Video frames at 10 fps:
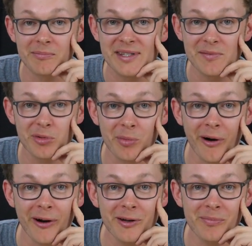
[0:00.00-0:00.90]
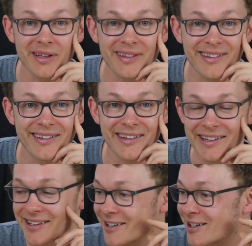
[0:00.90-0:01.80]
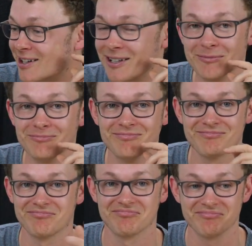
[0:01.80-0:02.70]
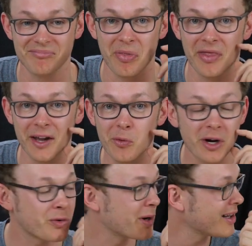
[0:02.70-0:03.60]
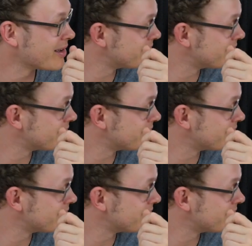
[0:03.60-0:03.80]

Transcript: Simple part, but they work well.